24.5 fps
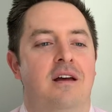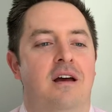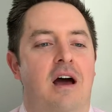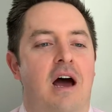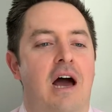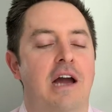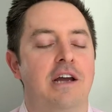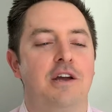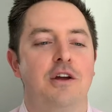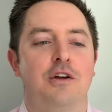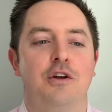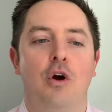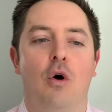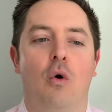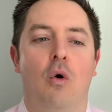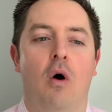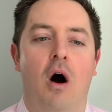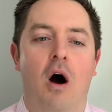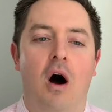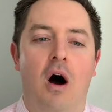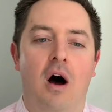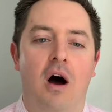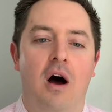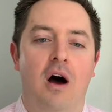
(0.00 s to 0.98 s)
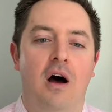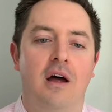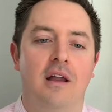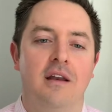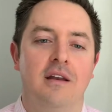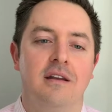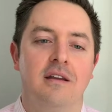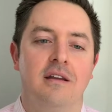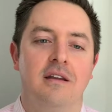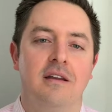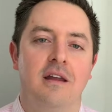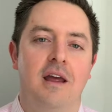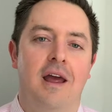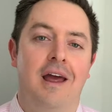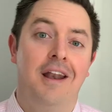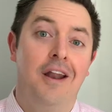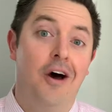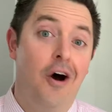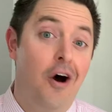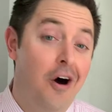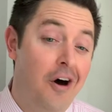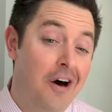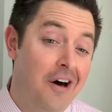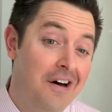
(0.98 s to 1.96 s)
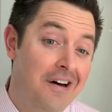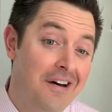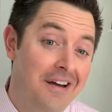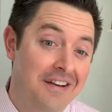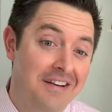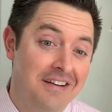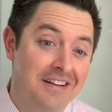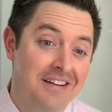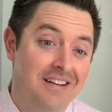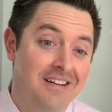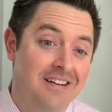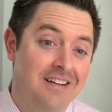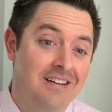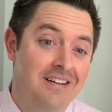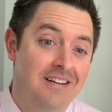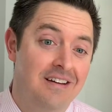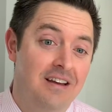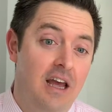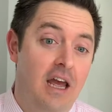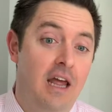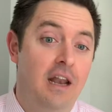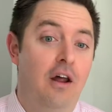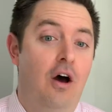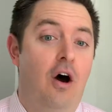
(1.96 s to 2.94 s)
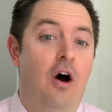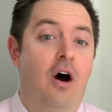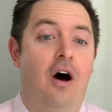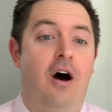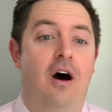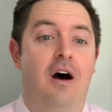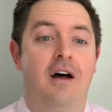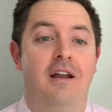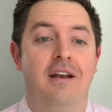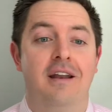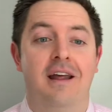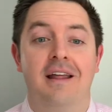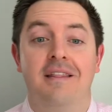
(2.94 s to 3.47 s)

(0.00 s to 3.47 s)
I could go on and on and on.